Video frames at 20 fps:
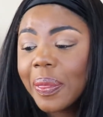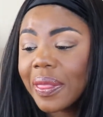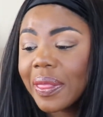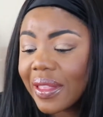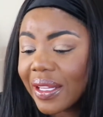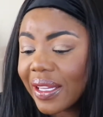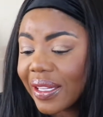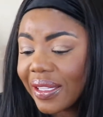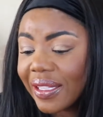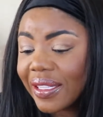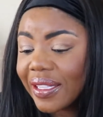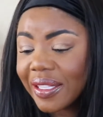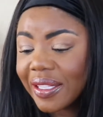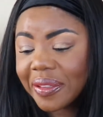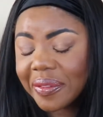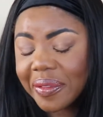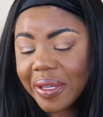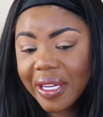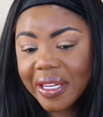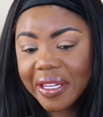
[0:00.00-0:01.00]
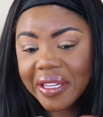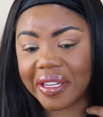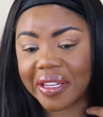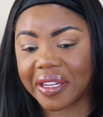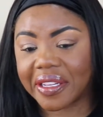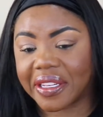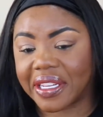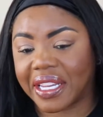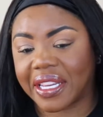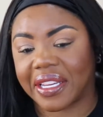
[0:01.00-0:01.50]
they love to wear their
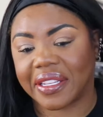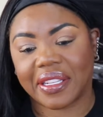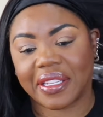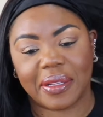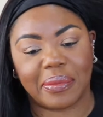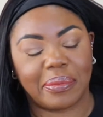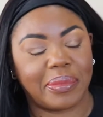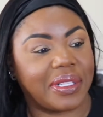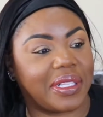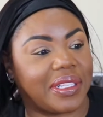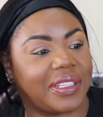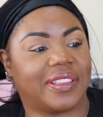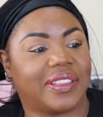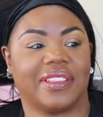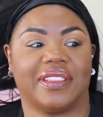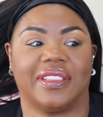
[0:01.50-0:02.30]
hair down their butts.